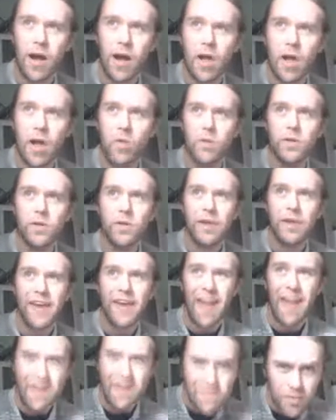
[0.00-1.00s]
I would
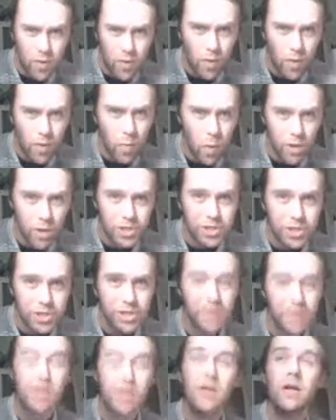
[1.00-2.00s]
like everyone
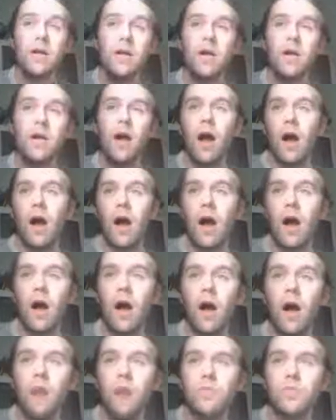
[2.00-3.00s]
watching
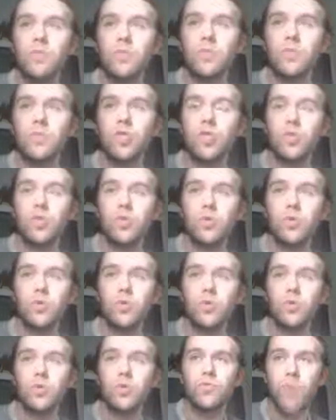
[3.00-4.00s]

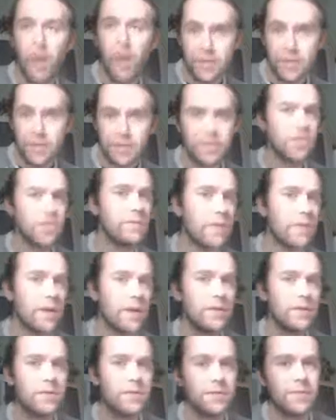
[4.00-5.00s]
to write an
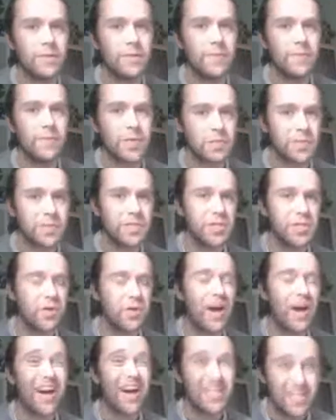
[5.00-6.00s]
email to them expressing
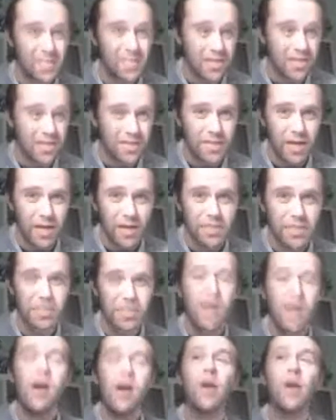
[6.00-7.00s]
your utter disgust,